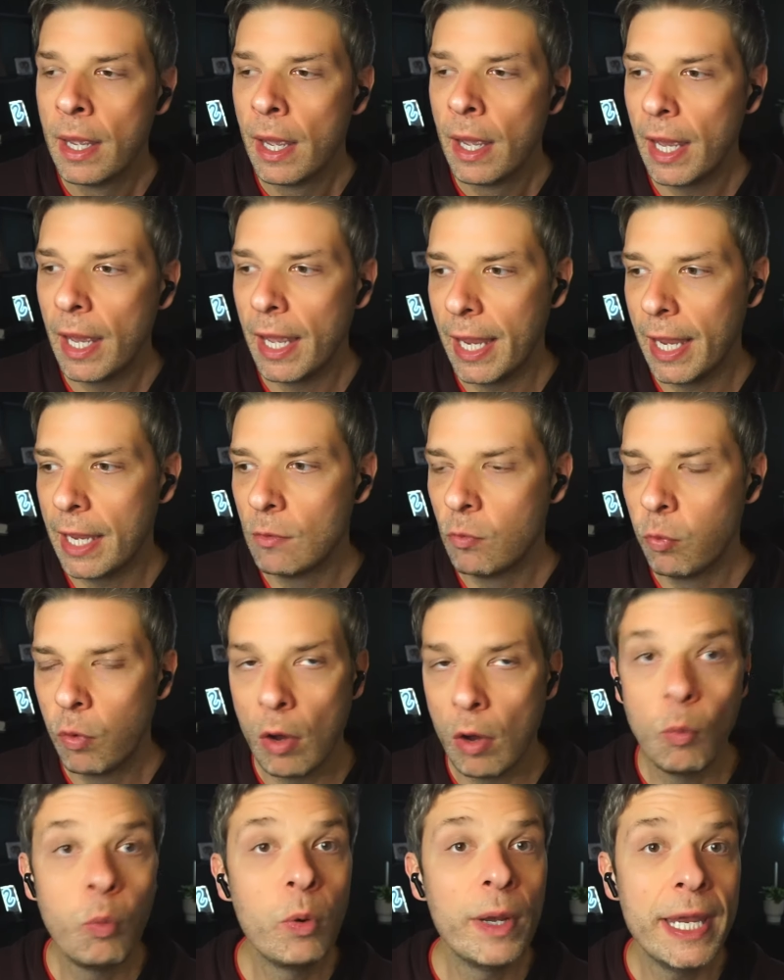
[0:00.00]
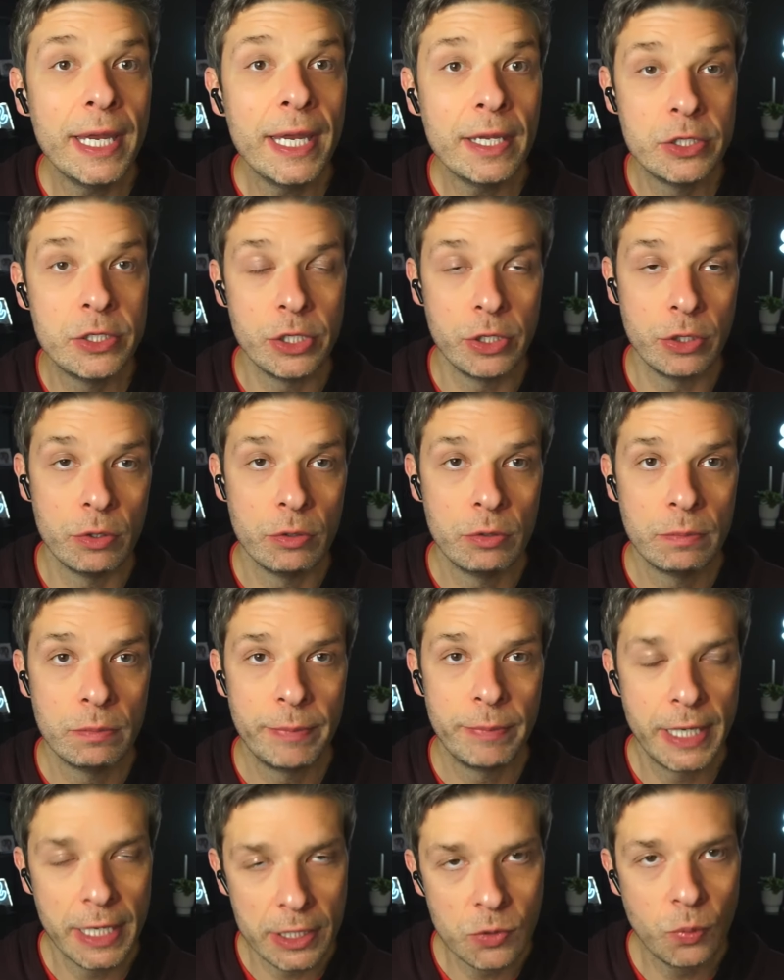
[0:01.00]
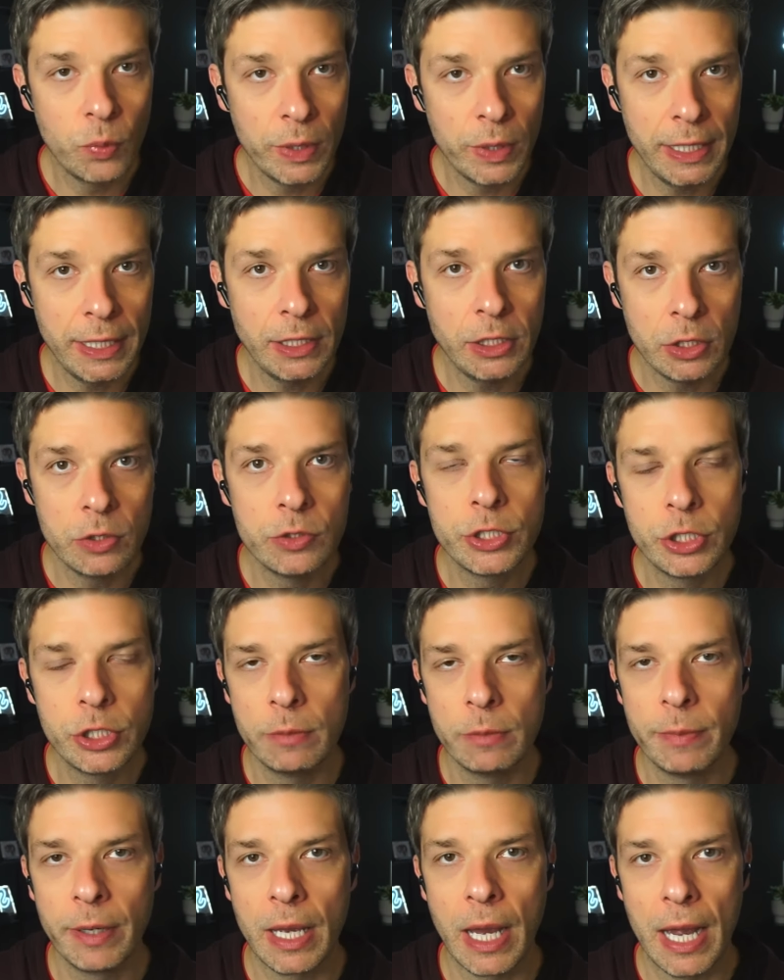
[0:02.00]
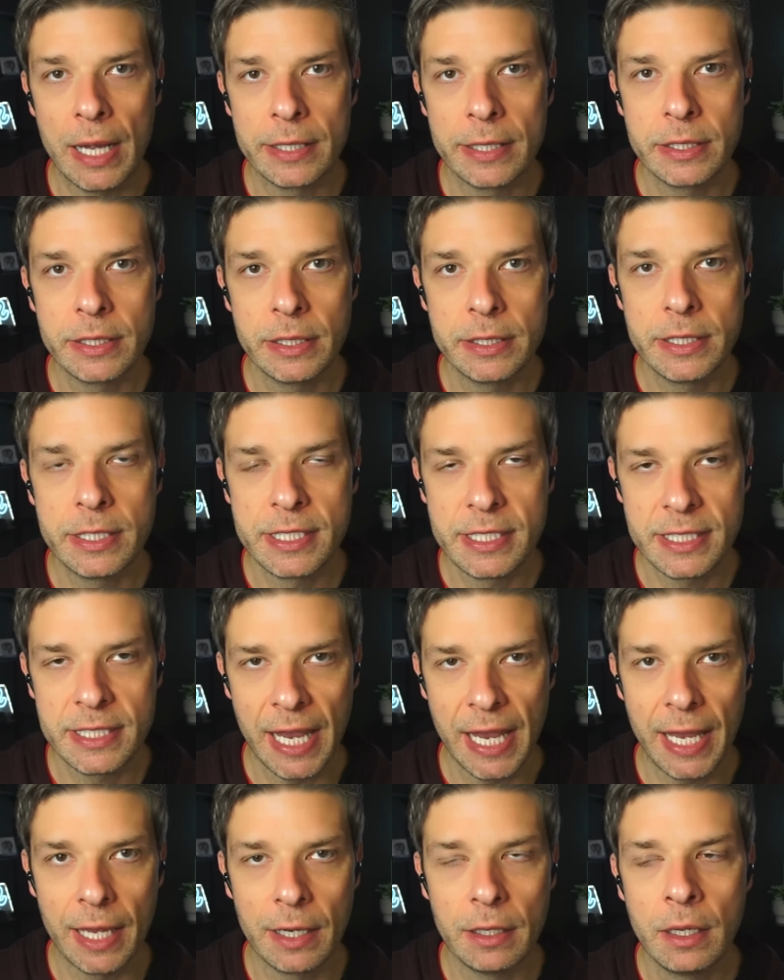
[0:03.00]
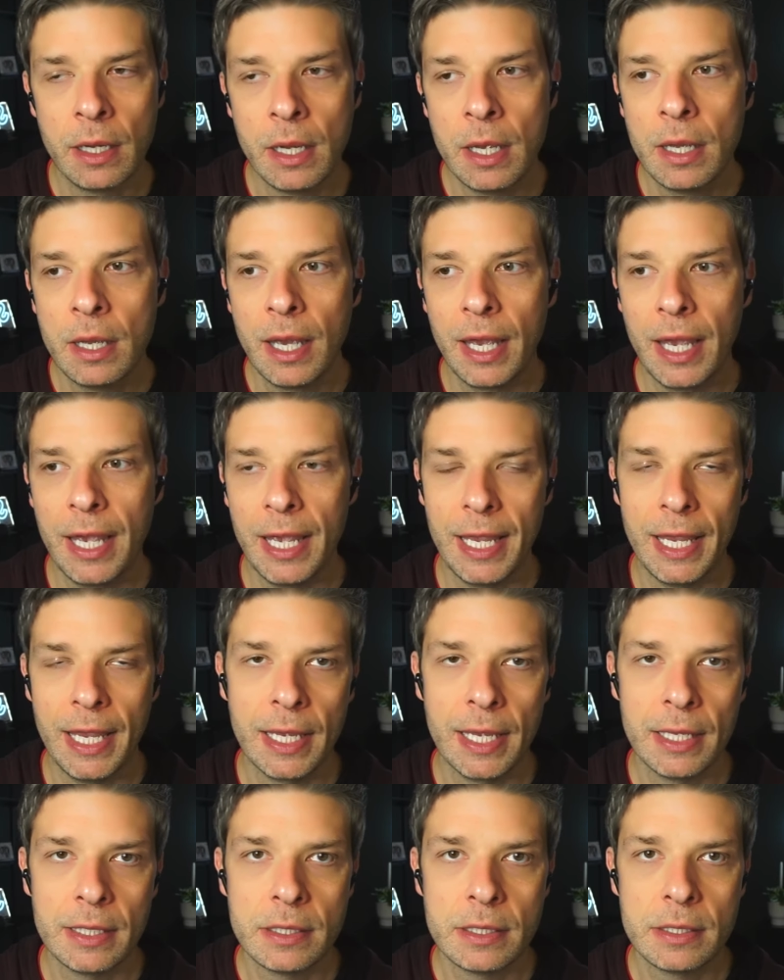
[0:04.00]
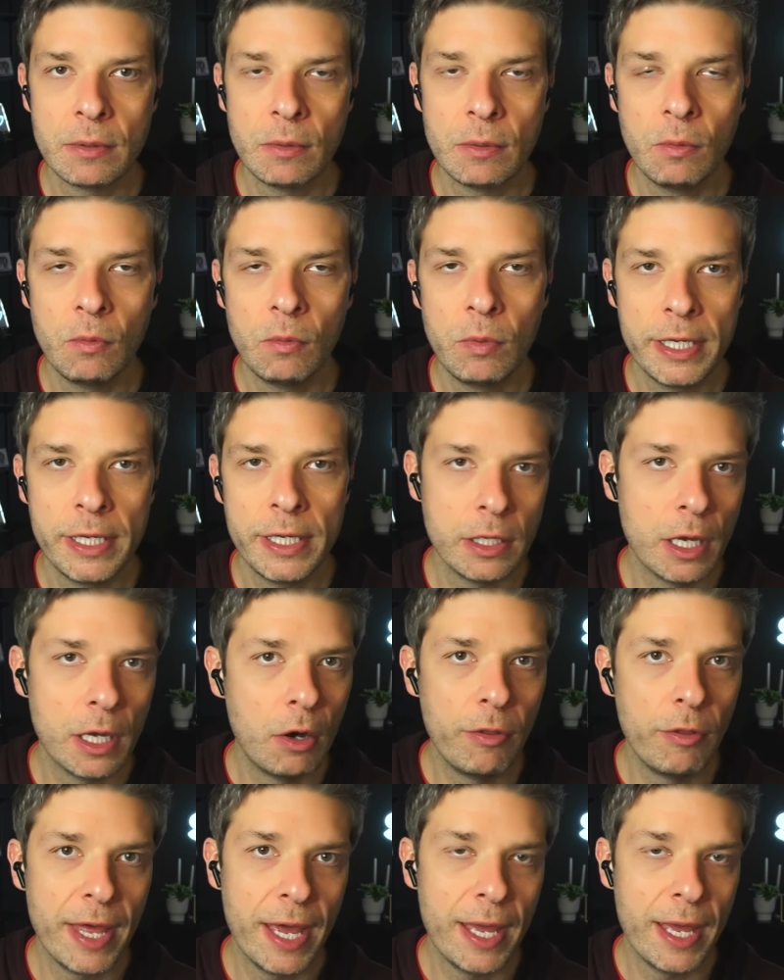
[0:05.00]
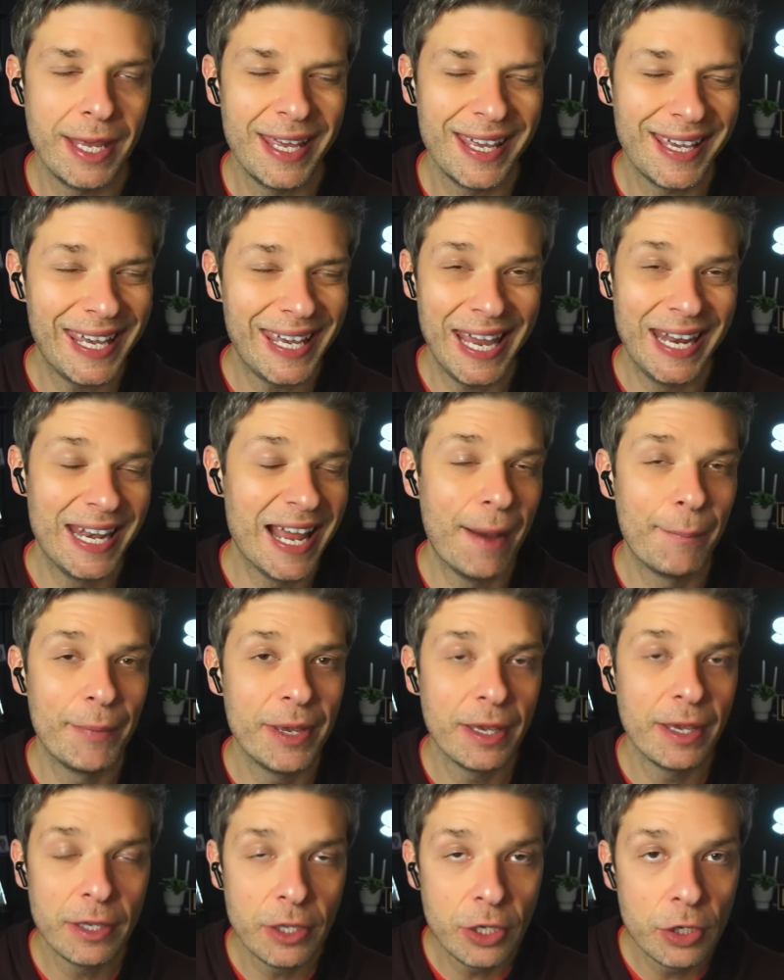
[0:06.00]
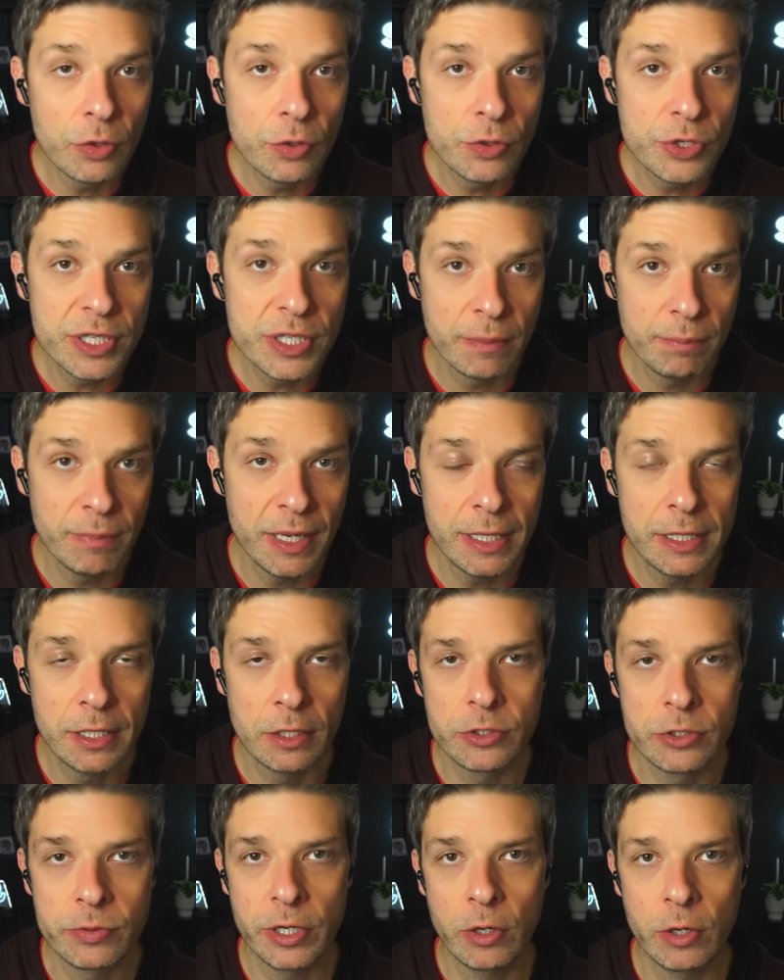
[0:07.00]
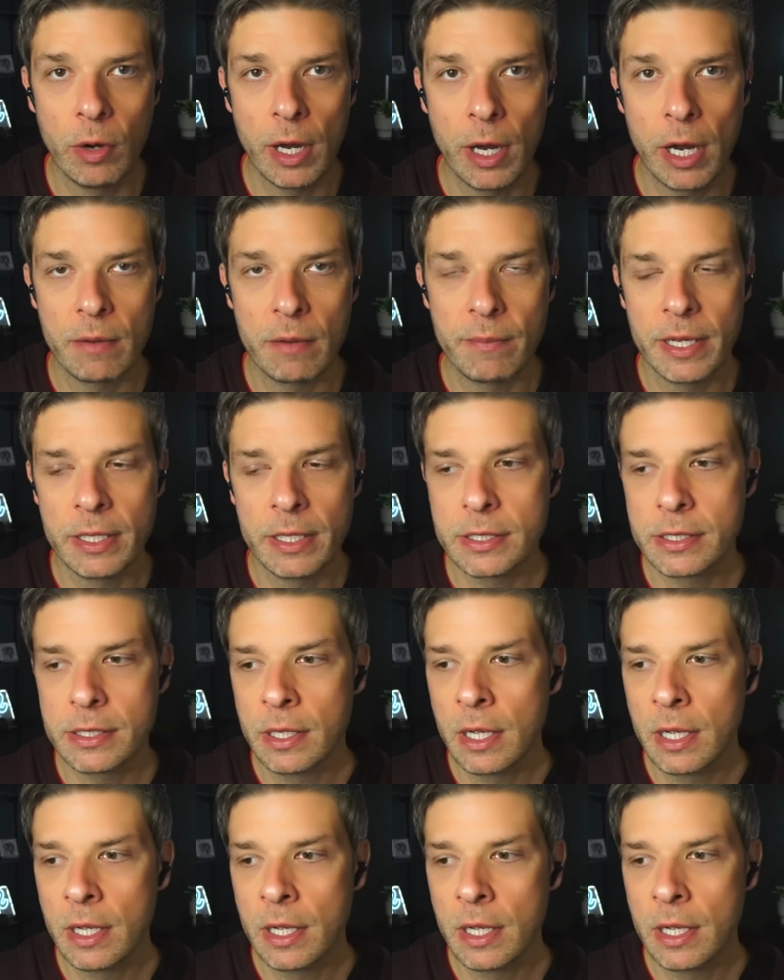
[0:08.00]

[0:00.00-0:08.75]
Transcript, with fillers: And what we do, because we use CubaCasa to scan, and we know that it cannot be used to meet those requirements.